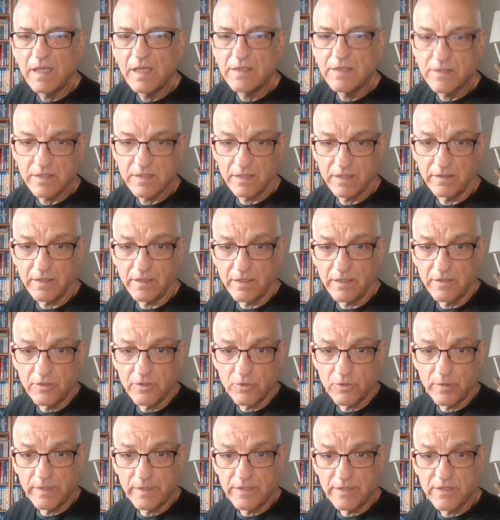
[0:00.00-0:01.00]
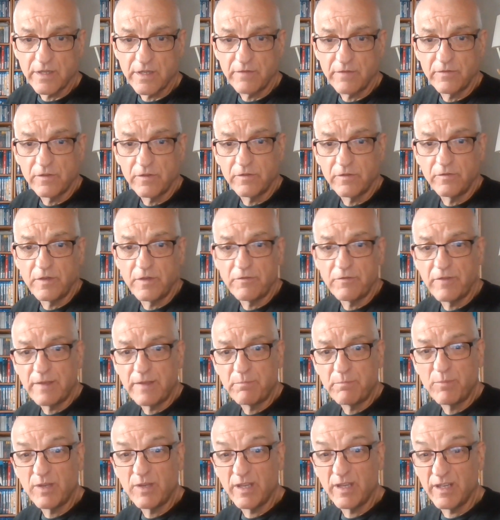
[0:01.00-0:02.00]
It's Sunday, the 27th of
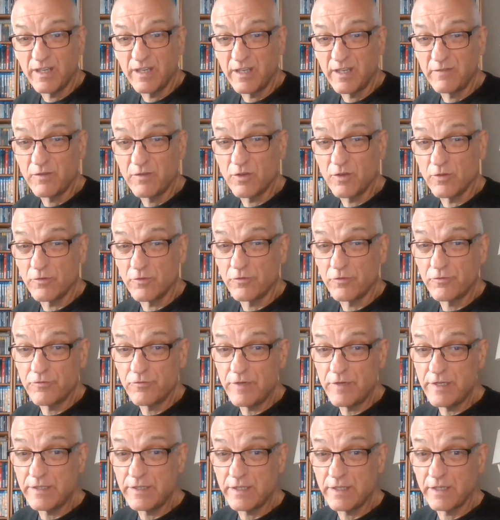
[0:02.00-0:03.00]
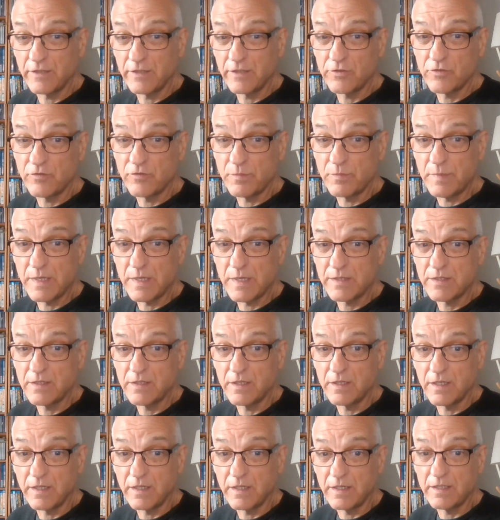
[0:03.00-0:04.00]
November, and I've got three sales from
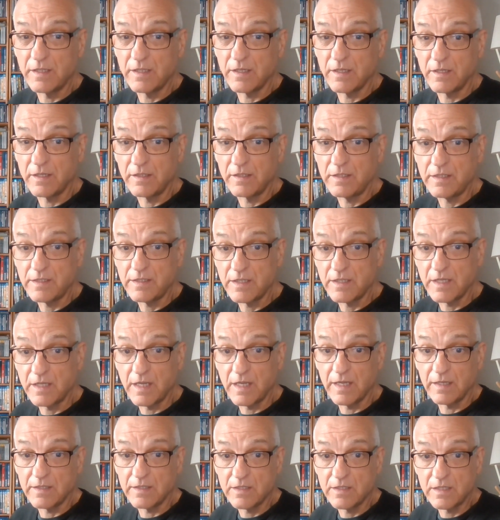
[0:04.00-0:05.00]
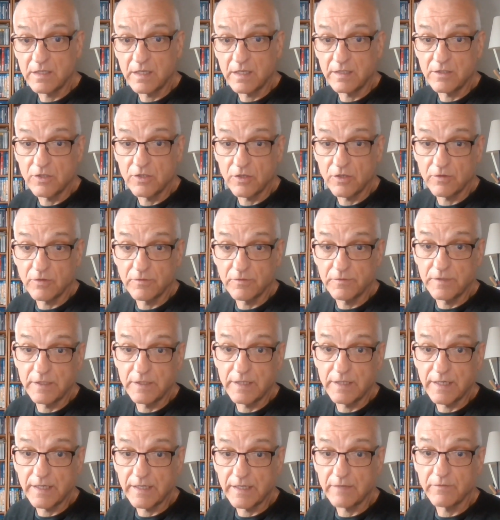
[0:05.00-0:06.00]
yesterday that I need to get sent off
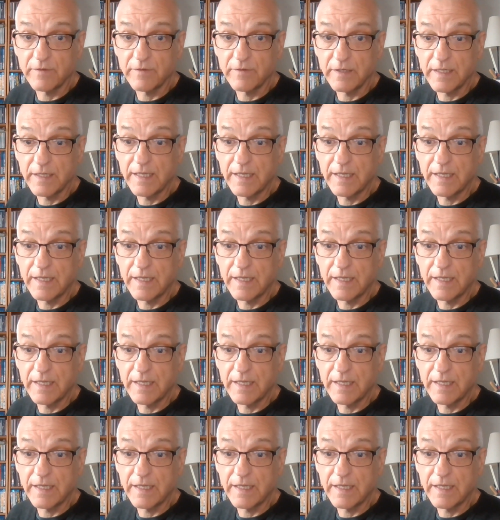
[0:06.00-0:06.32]
today if I